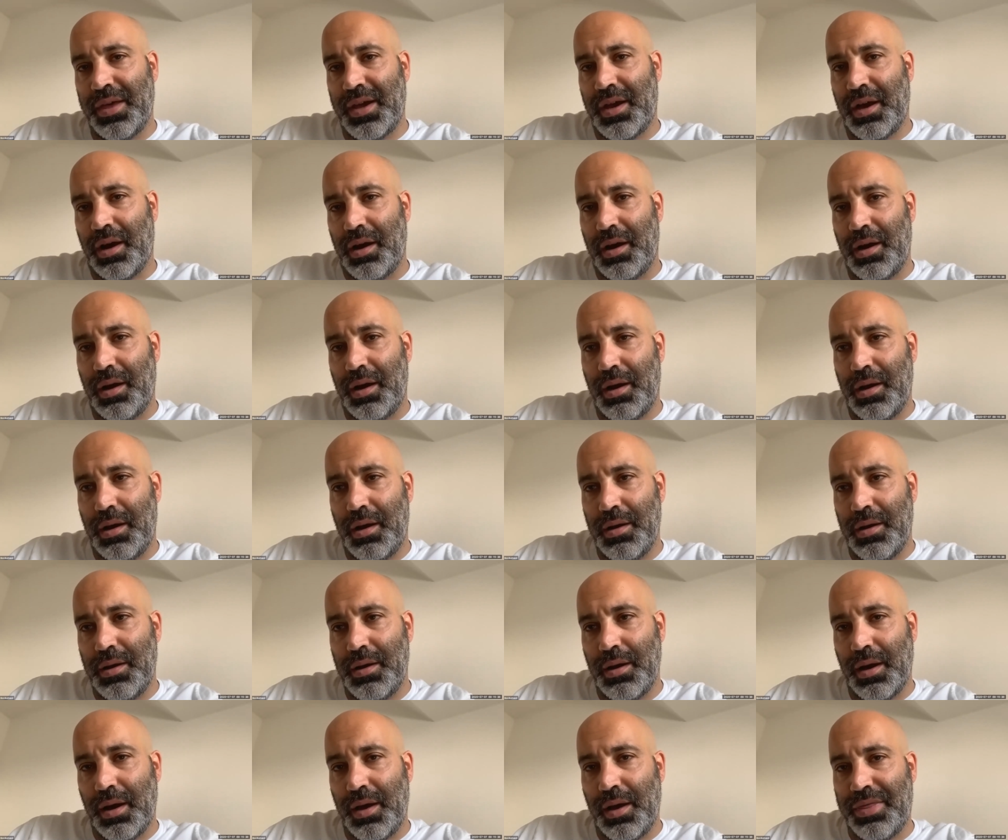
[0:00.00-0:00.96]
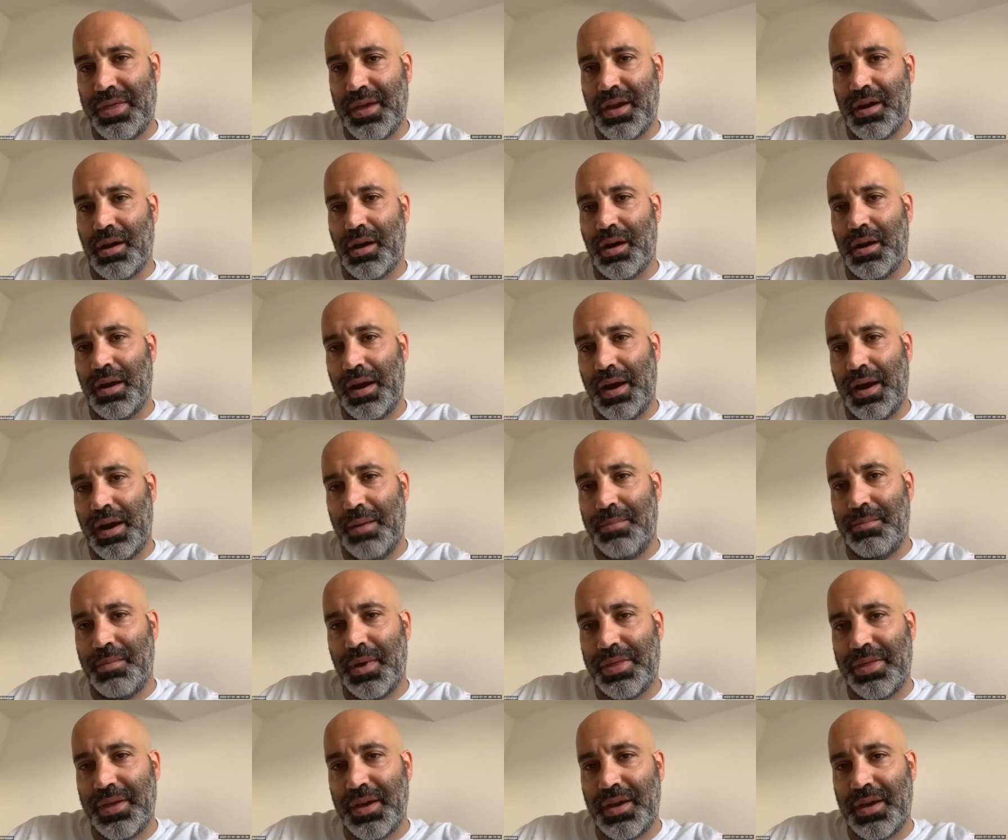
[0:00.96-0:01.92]
I am.
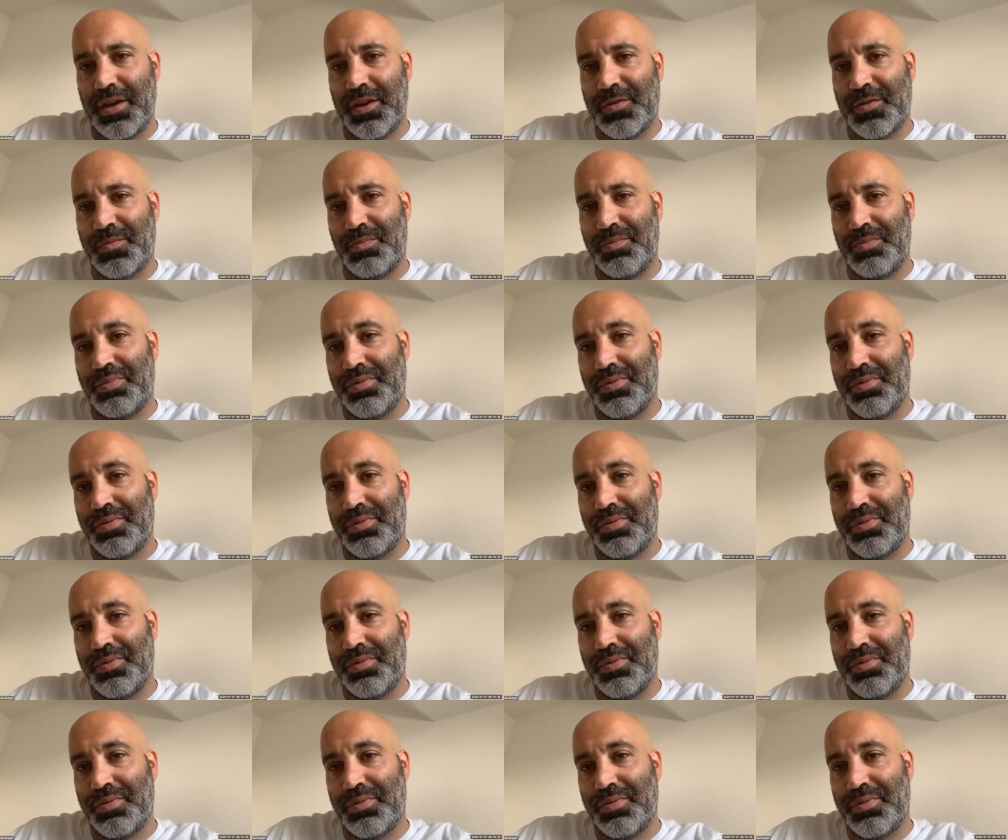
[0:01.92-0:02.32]
I think it's